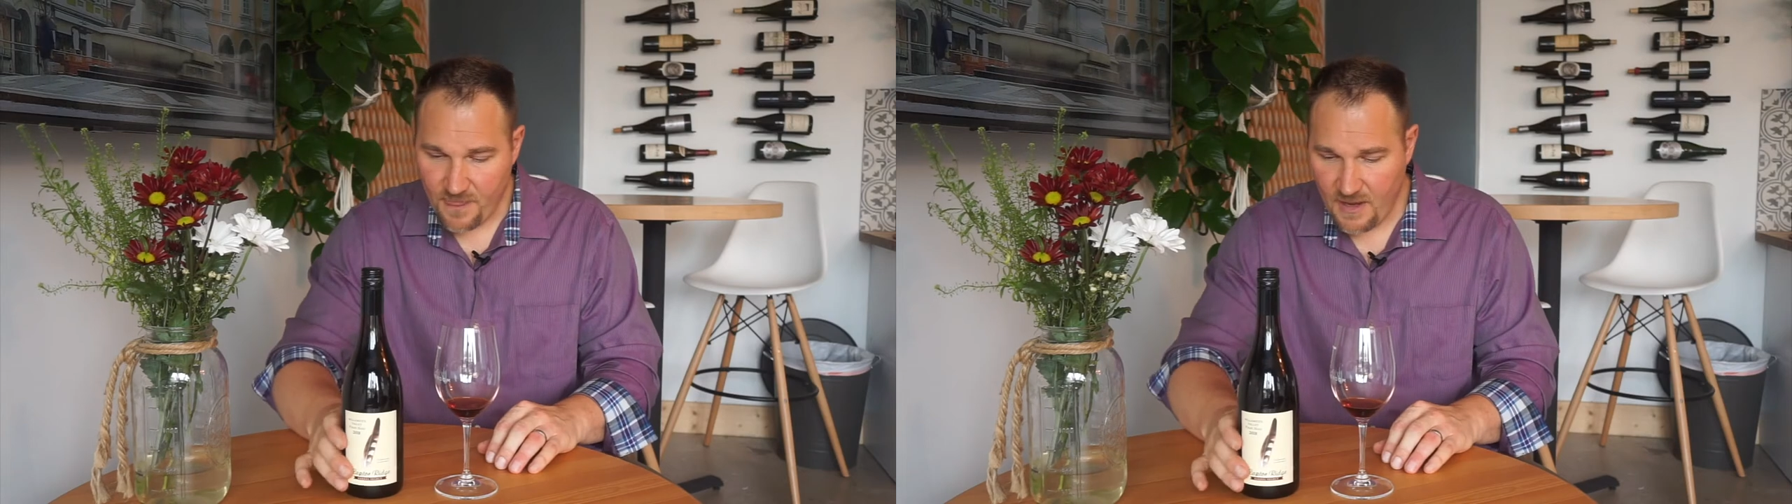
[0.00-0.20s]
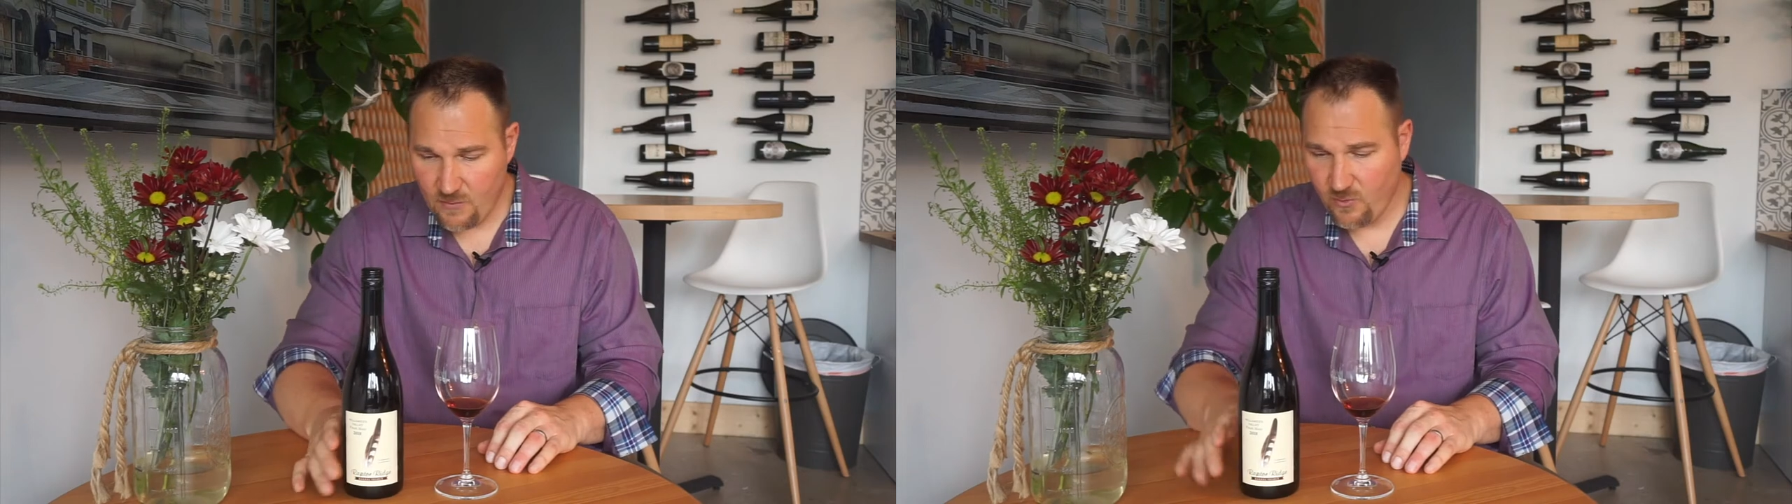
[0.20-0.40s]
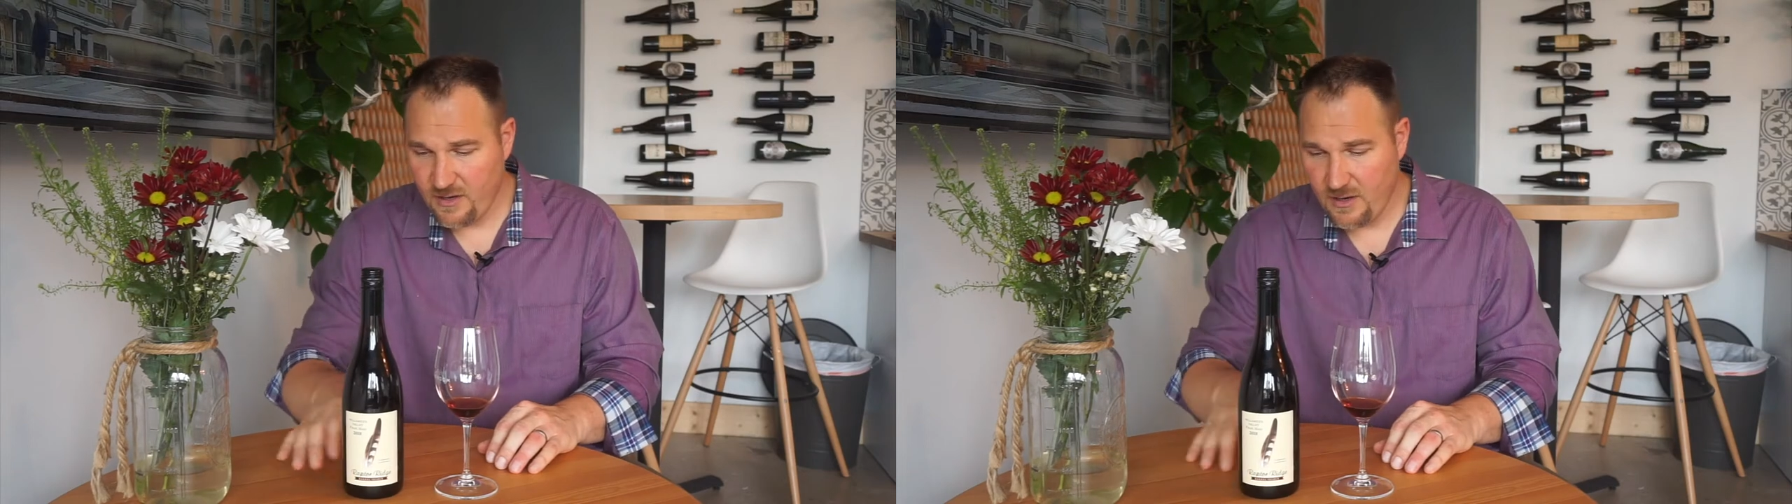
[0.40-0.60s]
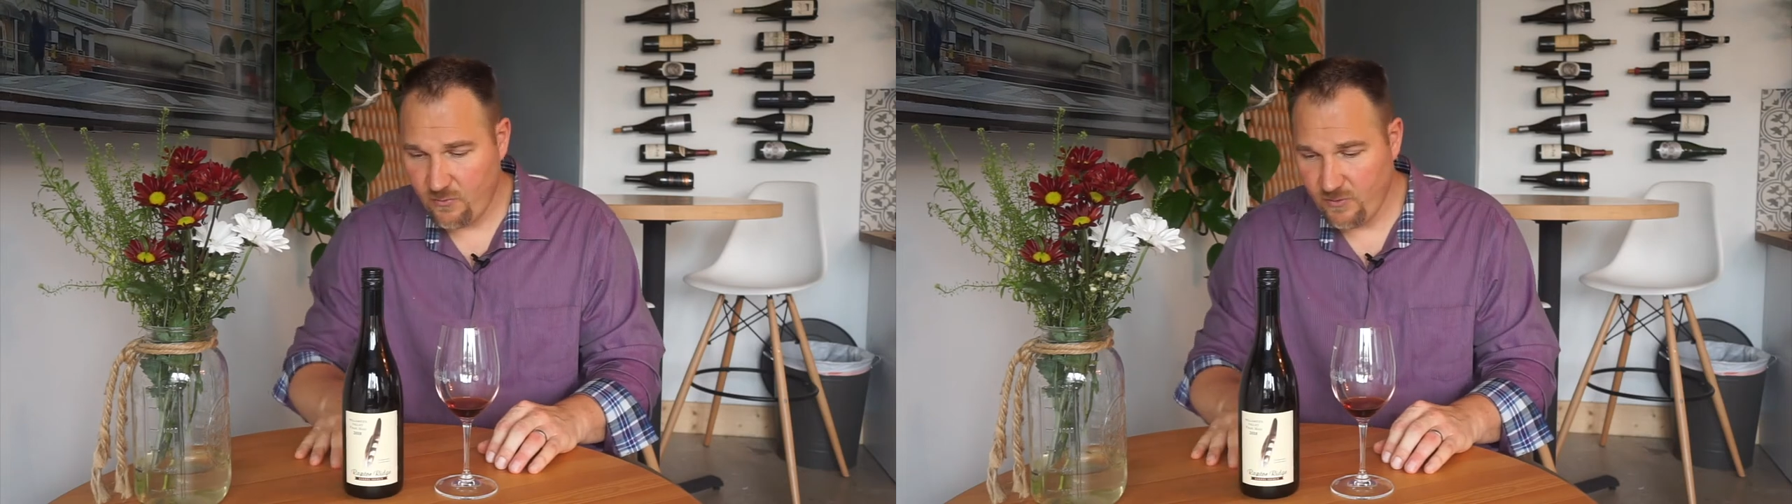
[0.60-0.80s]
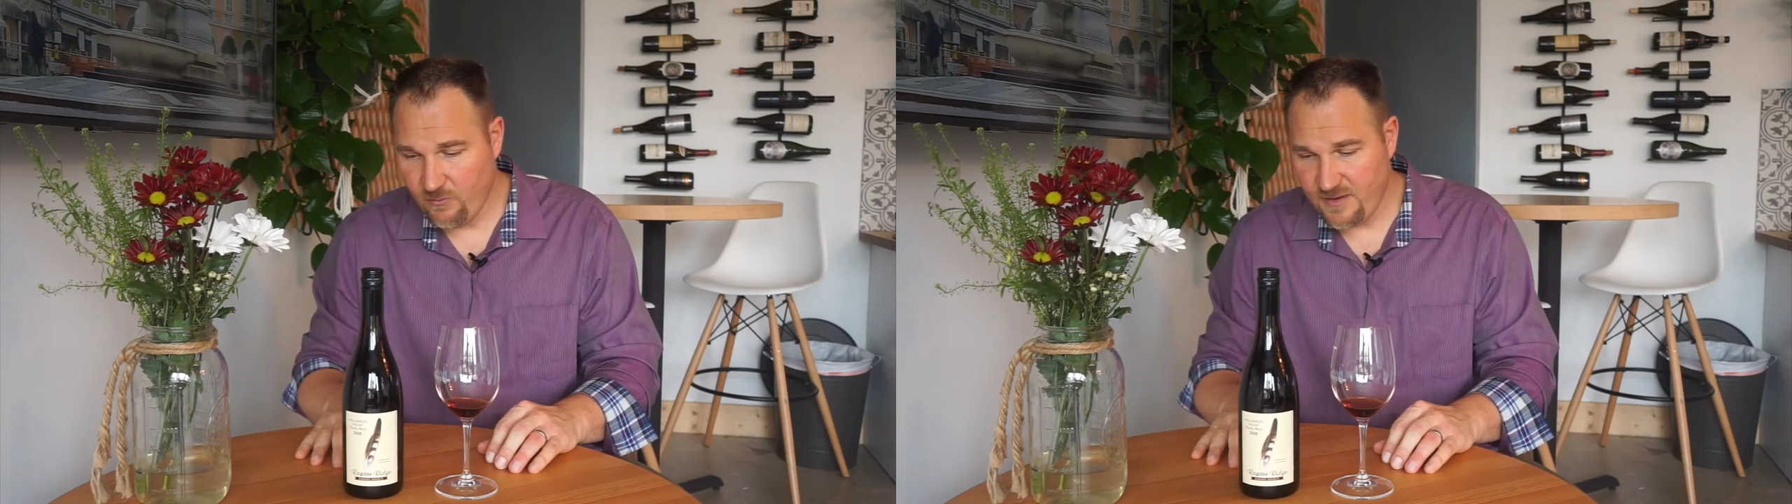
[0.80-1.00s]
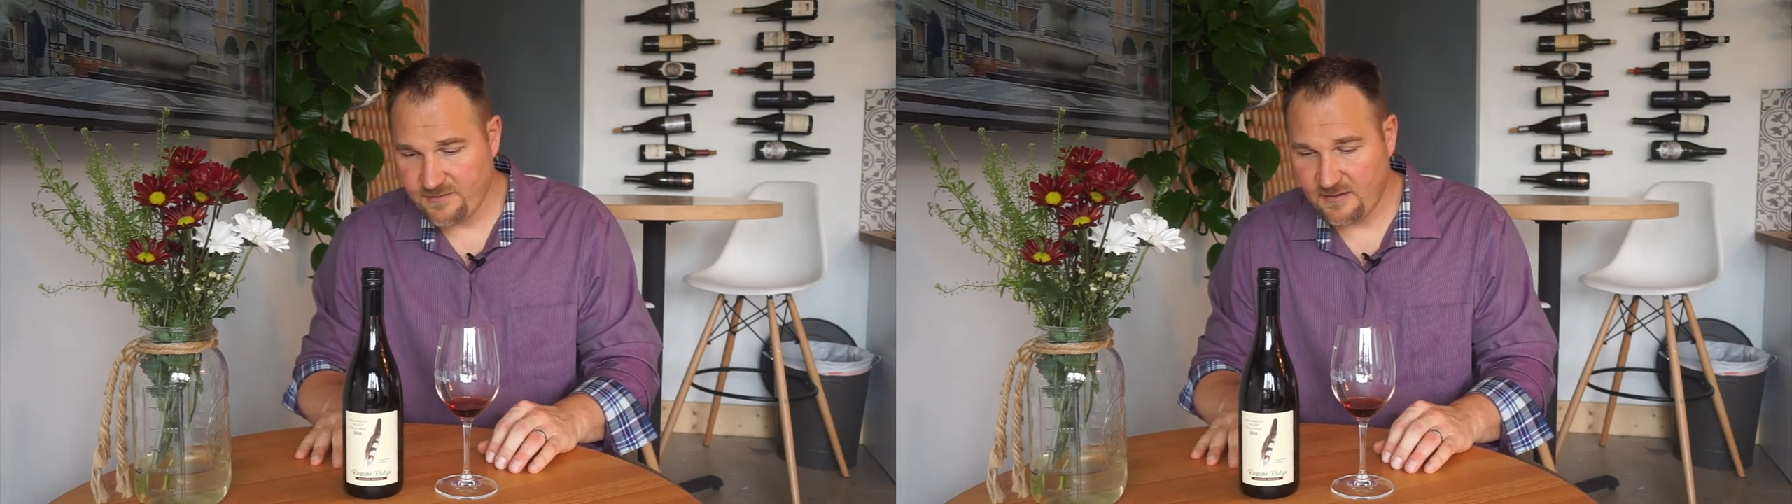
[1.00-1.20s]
And we raise a